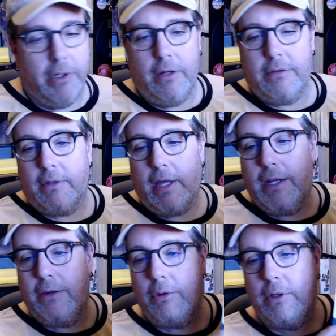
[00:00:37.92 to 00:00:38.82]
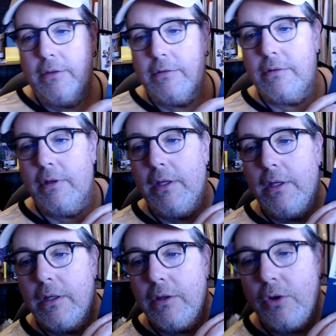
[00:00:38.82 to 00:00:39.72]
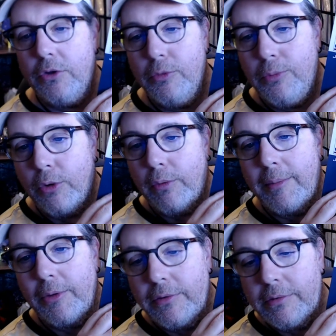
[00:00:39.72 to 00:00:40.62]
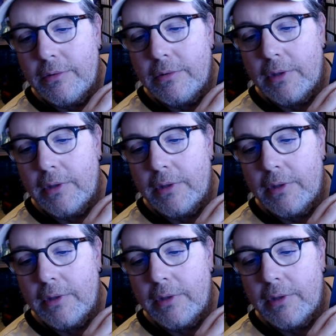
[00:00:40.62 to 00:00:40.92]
It's a Candid release called Newport Rebels.